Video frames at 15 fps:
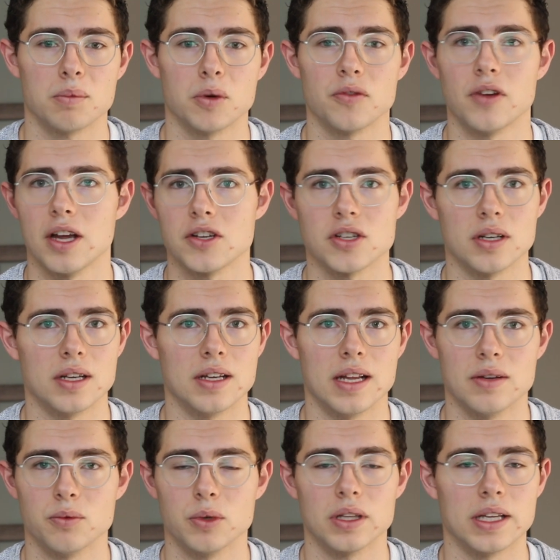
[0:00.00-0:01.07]
profession,
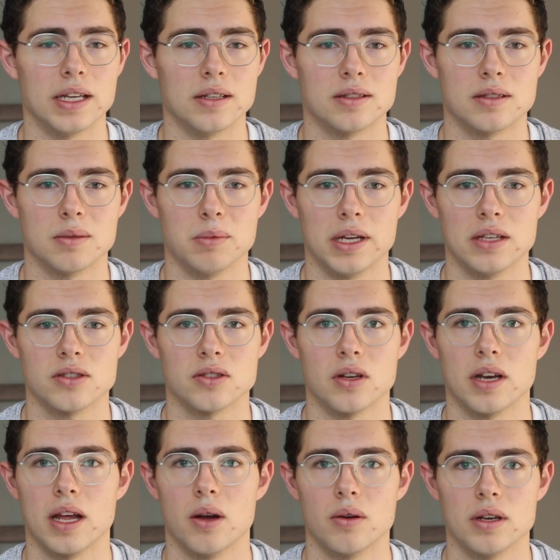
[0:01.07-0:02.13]
it really, to me,
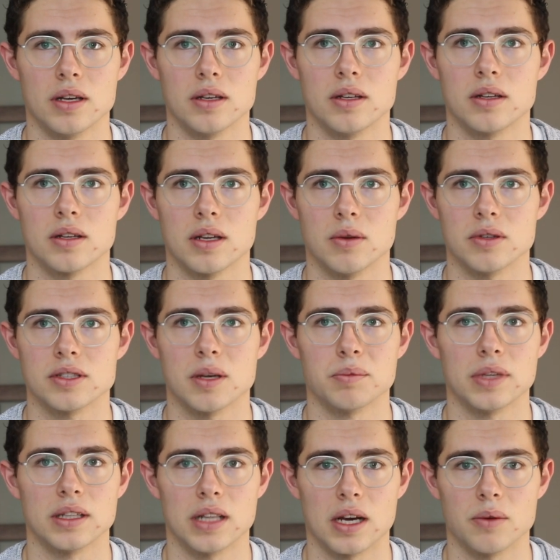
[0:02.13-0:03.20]
stood out and was
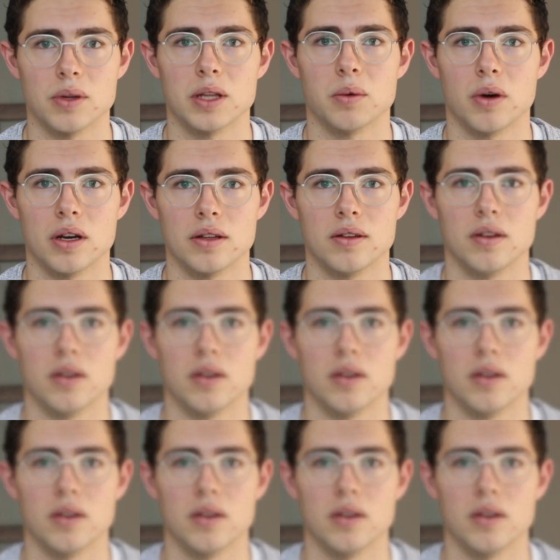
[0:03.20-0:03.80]
something that I really liked.